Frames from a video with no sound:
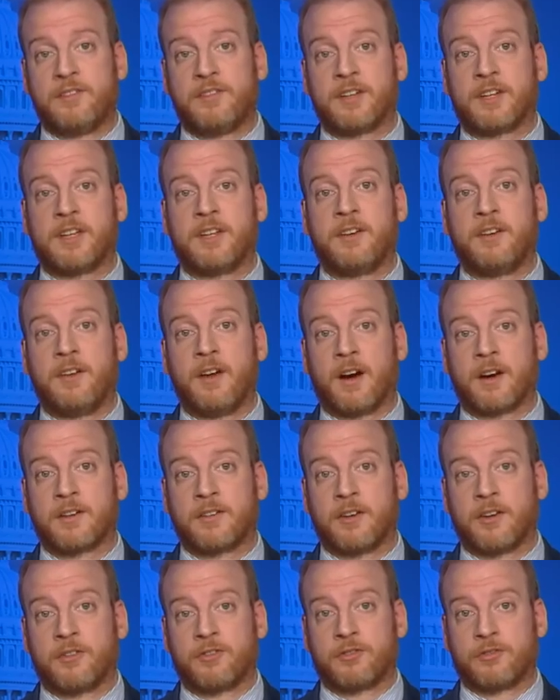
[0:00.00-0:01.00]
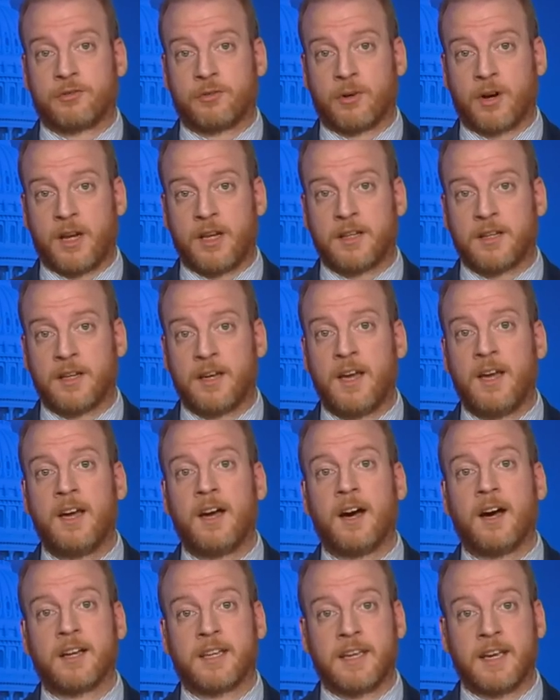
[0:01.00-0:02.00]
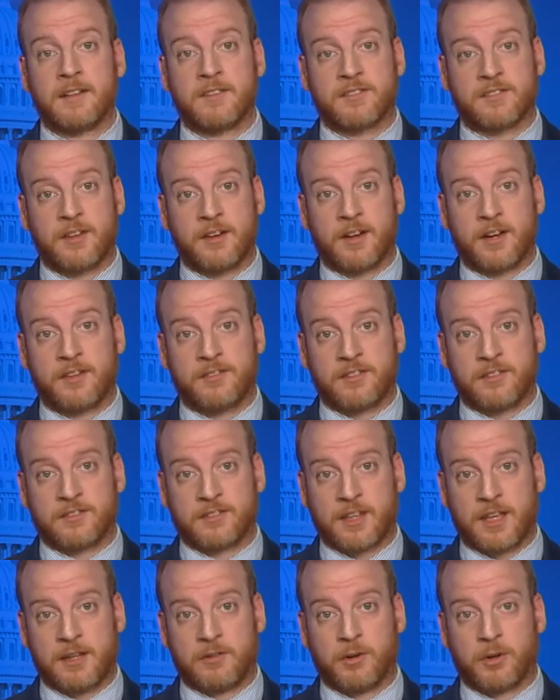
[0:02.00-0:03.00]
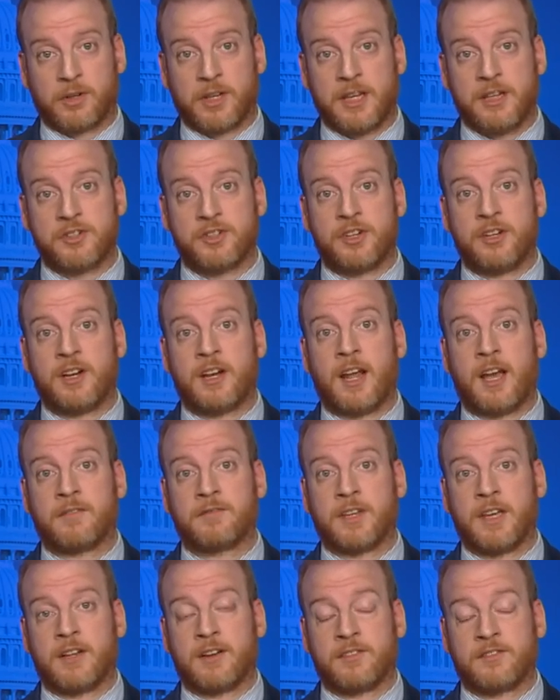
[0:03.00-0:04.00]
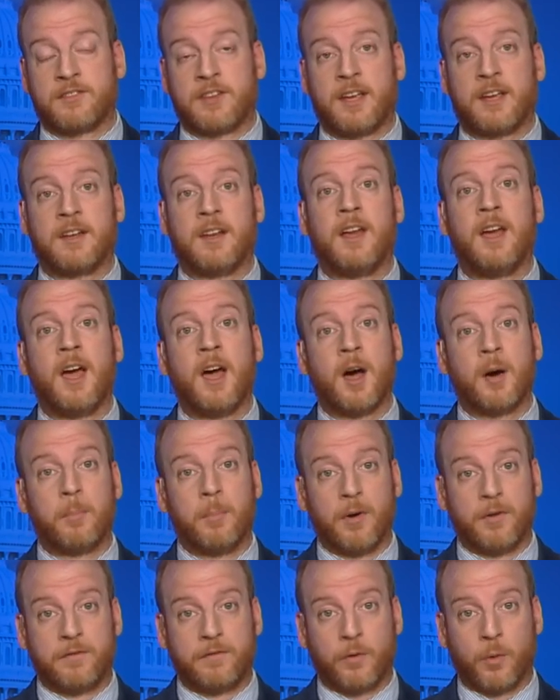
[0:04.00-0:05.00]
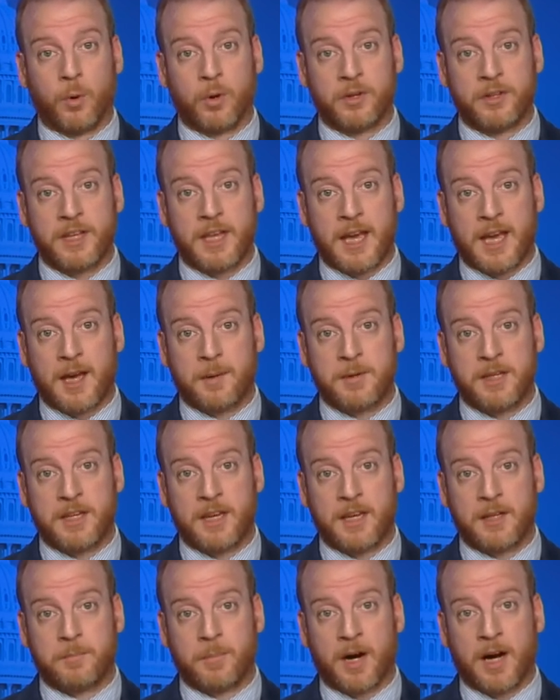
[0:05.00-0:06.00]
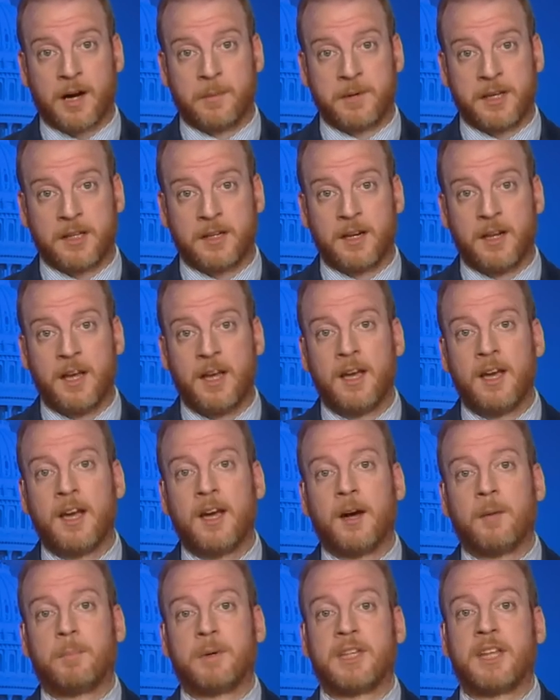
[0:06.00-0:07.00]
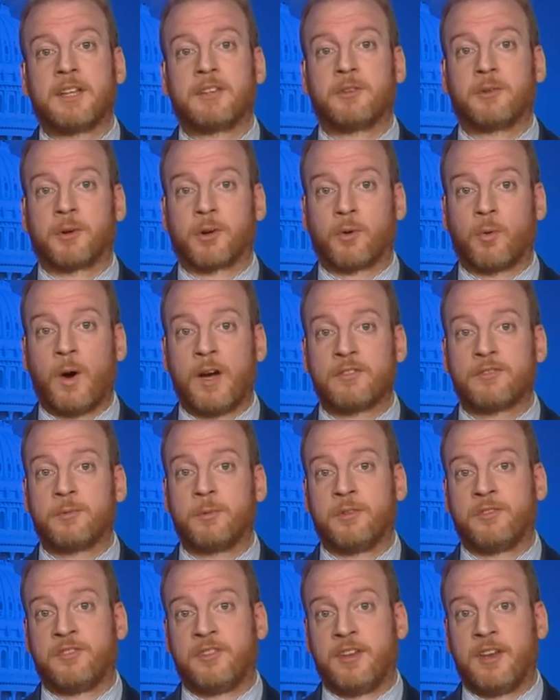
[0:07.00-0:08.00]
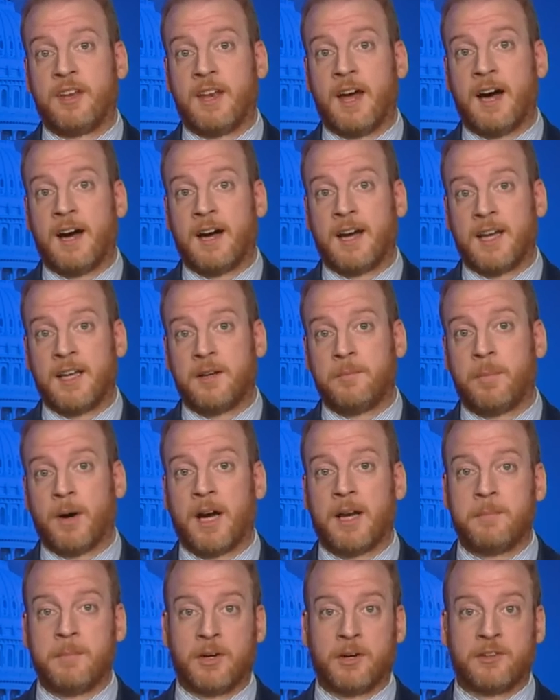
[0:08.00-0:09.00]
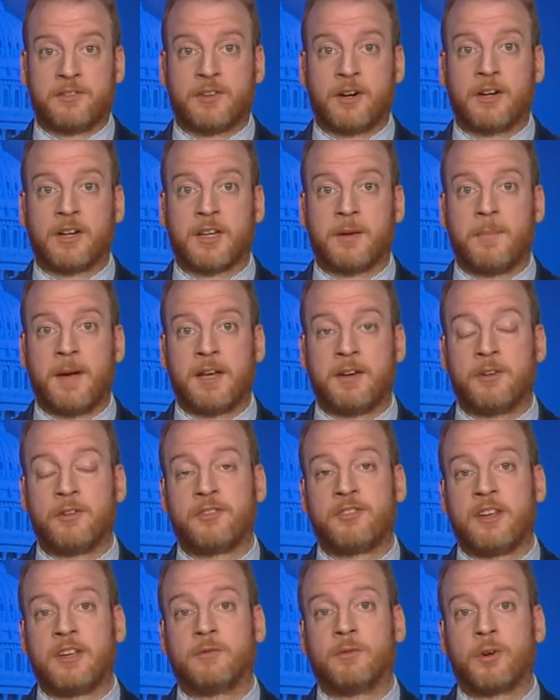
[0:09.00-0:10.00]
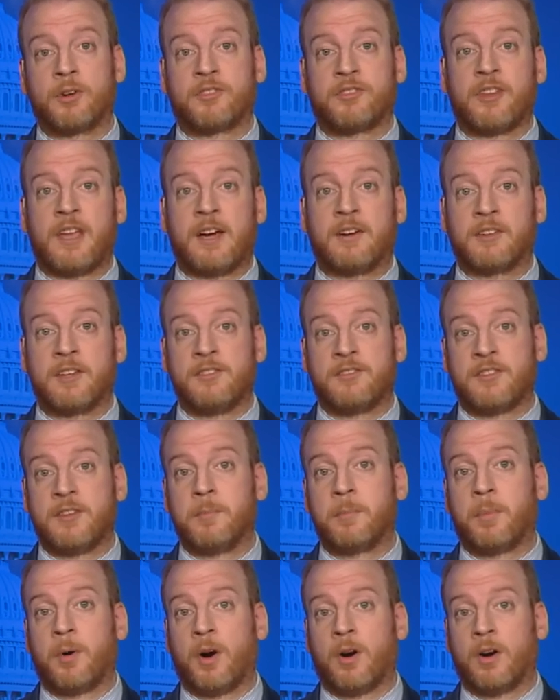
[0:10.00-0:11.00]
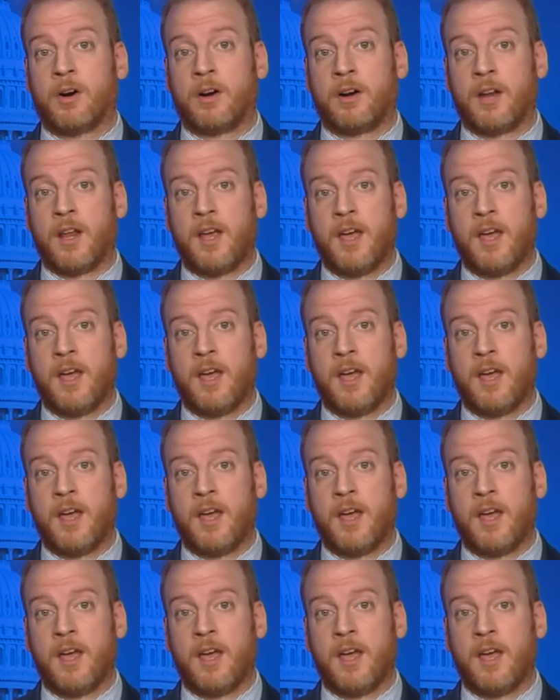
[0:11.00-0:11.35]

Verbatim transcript: to conduct a strike against an ISIS K location in Afghanistan before the Abbey Gate bombing, but that the request was denied by military commanders, it looks at least in part